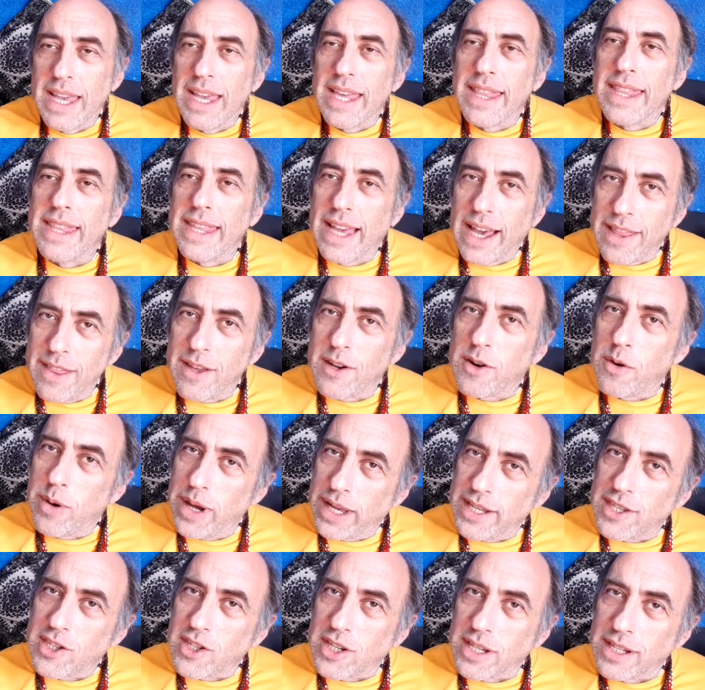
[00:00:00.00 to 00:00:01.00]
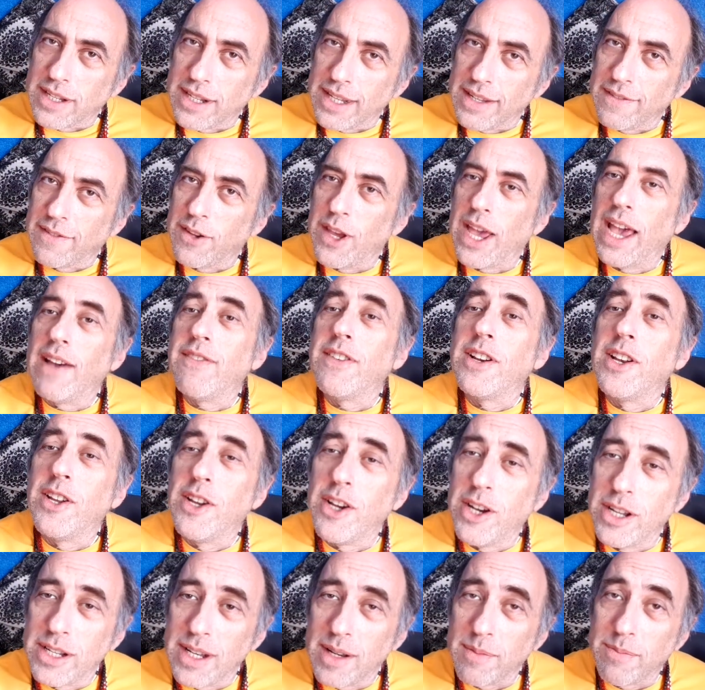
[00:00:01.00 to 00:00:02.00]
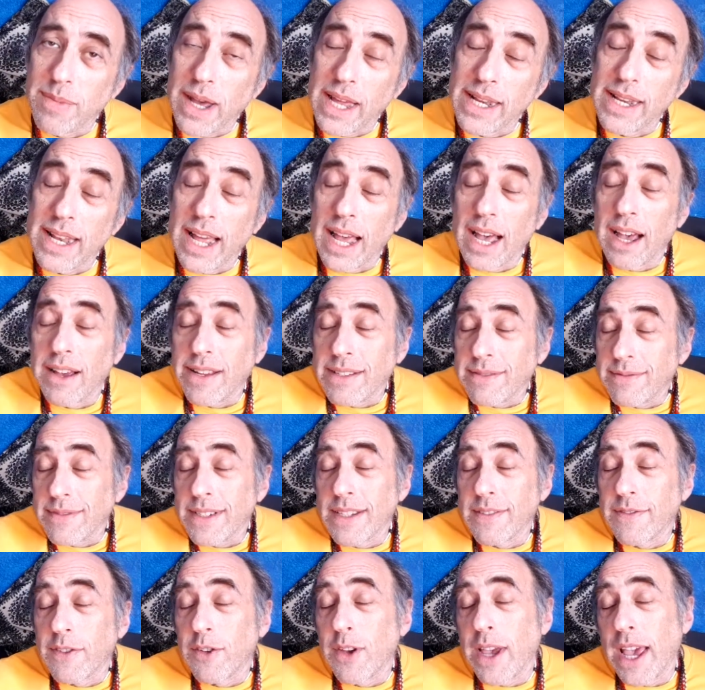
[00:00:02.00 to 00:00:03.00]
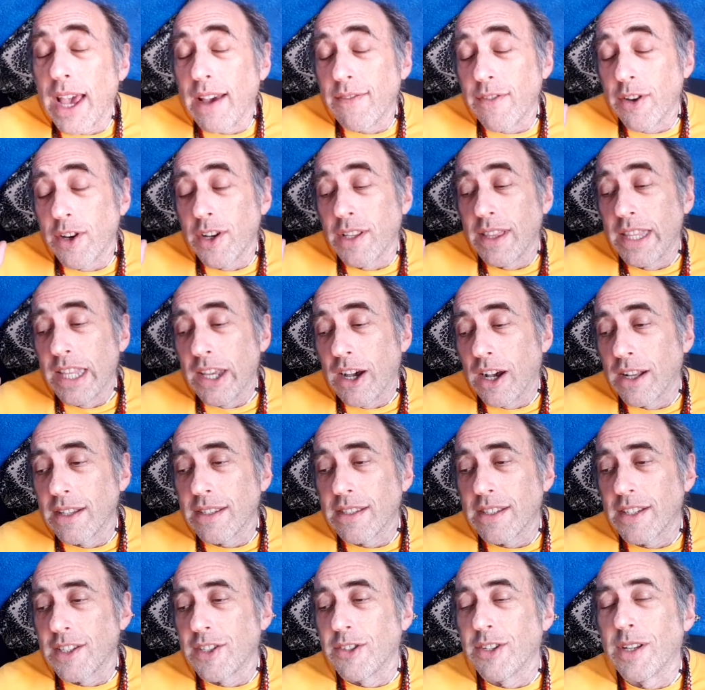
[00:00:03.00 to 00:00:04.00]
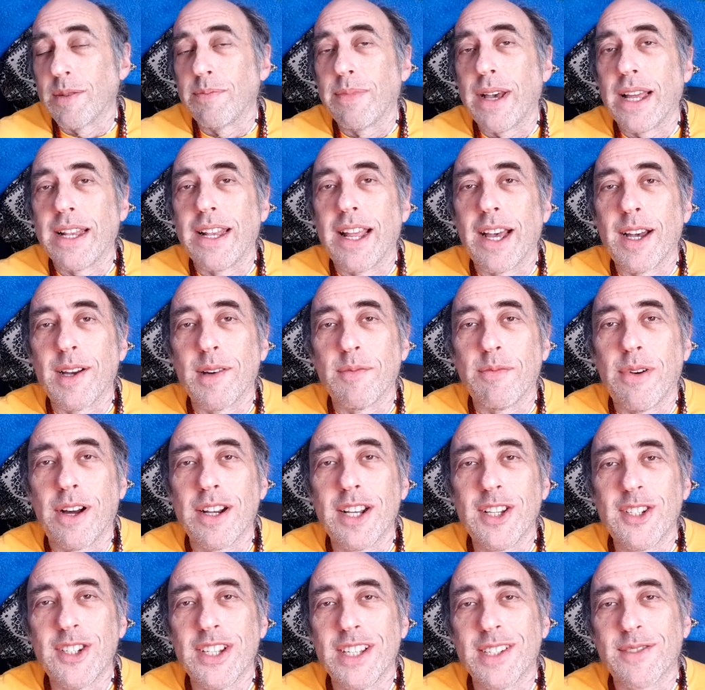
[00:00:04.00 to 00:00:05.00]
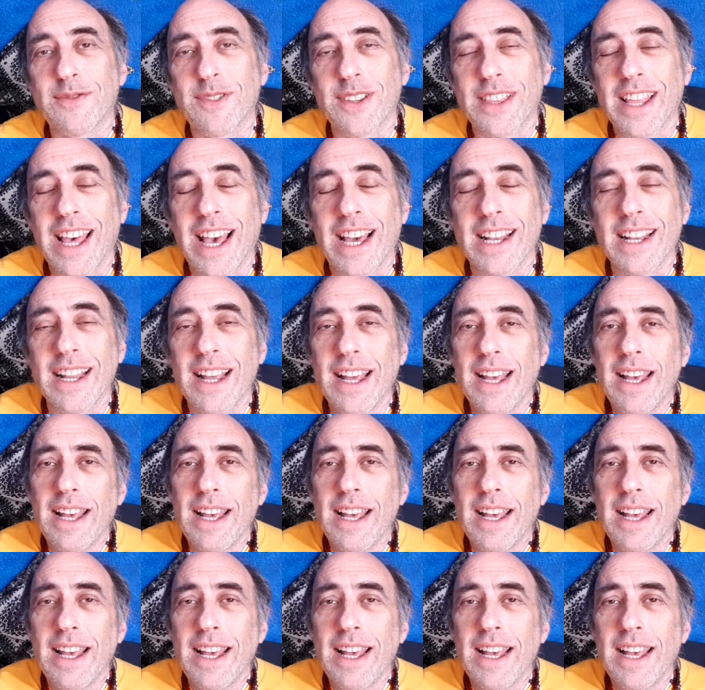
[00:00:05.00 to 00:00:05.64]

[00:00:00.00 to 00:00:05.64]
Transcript: The other question, if you haven't heard it by now, and if you have heard the answer to it by now, apologies for that,